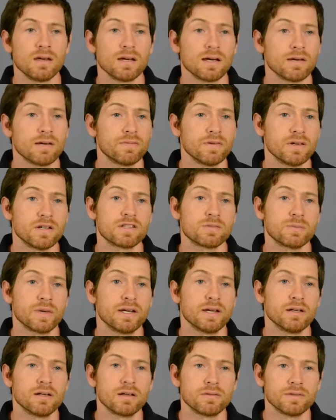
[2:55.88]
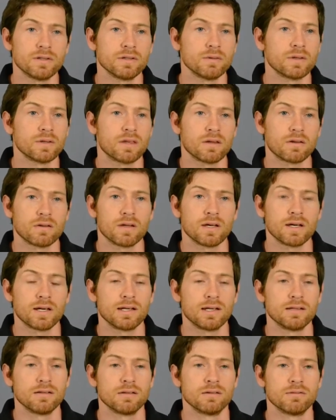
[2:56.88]
I finished my interview with a
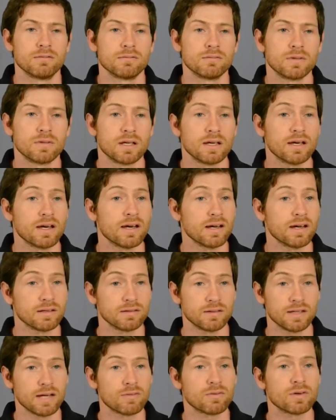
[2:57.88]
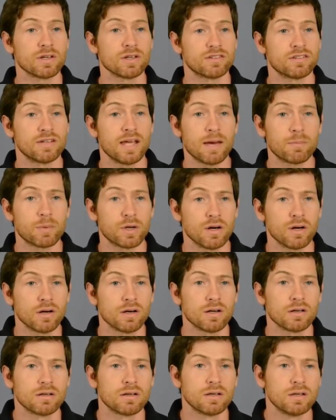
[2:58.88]
client and I gave her a SNAP
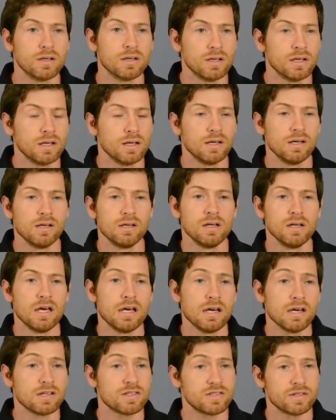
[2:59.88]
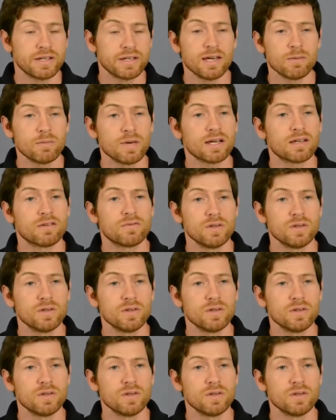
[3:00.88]
card. And she came back a